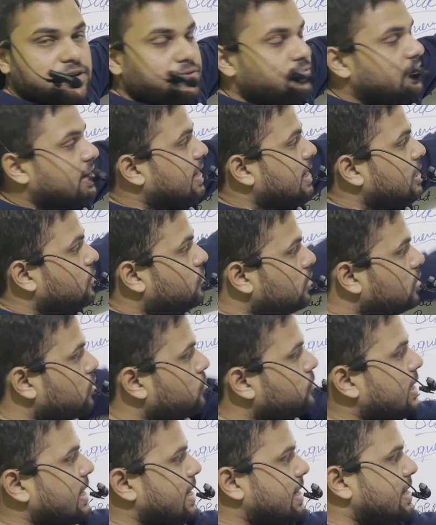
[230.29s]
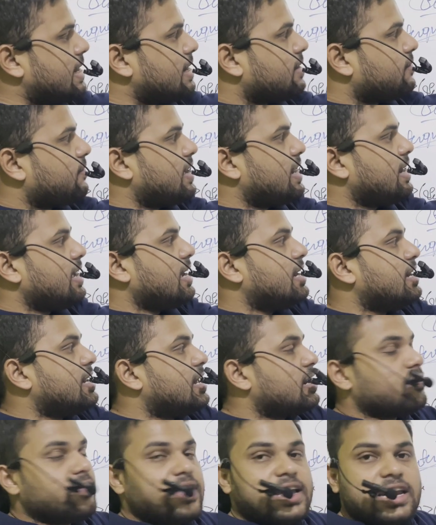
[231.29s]
give a control to the inner query.
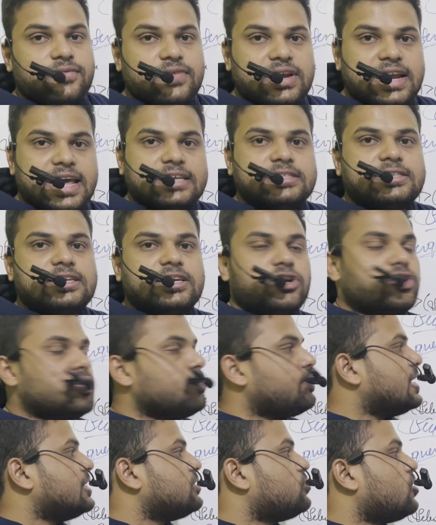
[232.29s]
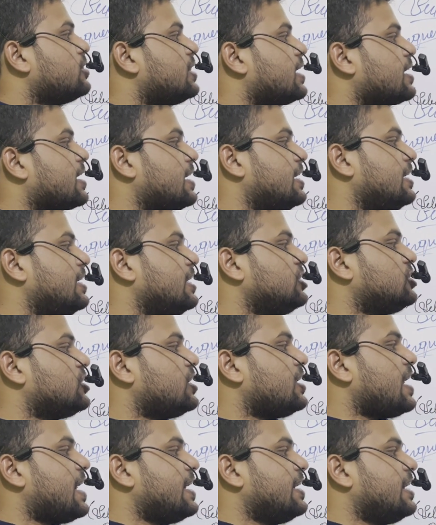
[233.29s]
Inner query will execute based on the
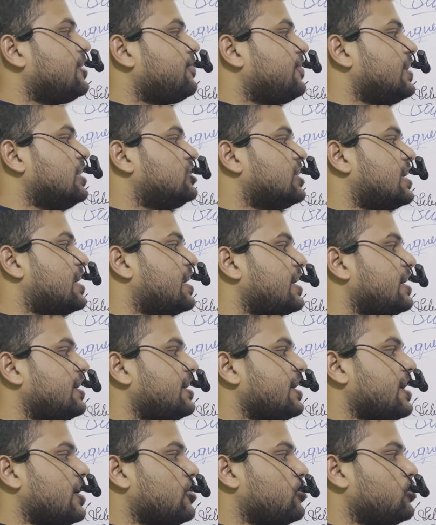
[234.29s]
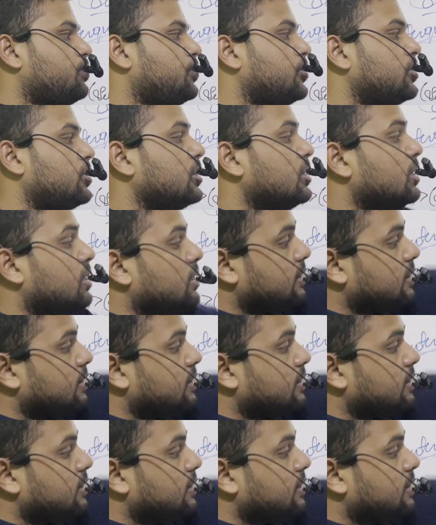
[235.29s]
condition and it will generate a output.